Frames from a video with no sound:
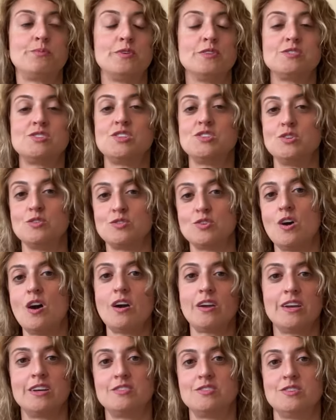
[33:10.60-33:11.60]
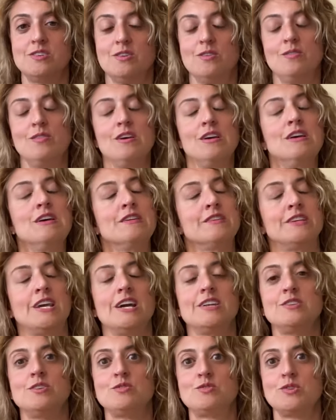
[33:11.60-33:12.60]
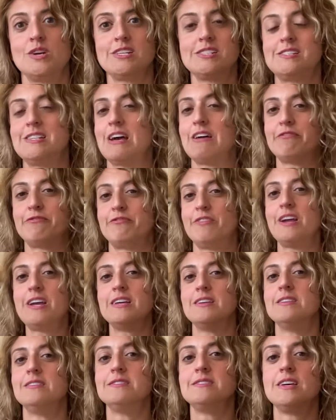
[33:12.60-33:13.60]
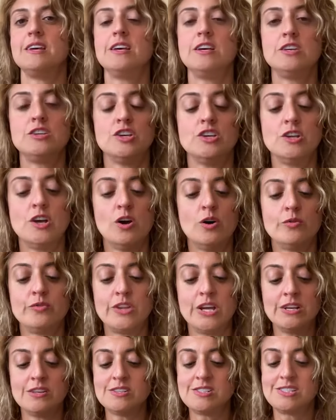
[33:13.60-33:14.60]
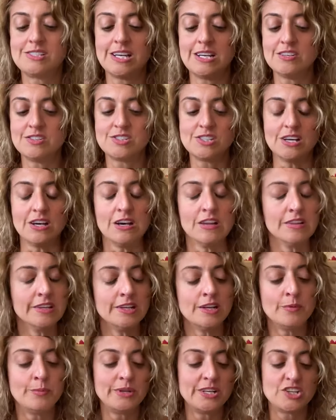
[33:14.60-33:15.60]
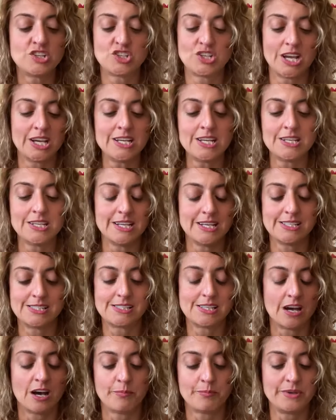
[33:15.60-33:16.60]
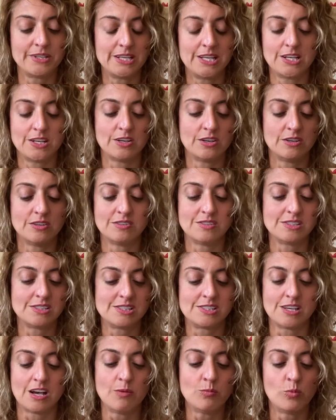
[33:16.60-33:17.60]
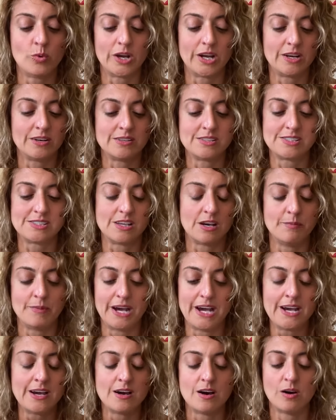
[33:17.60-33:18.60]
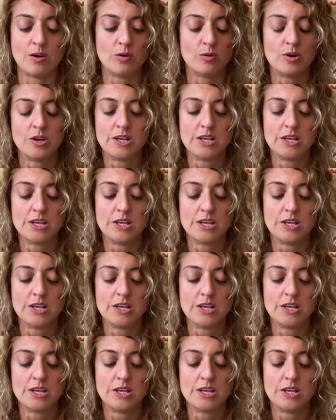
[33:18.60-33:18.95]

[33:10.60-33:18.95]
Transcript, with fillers: person you're talking to? Can you trust that friend? You know, there's there's a little bit of shadiness up in here somewhere, somehow,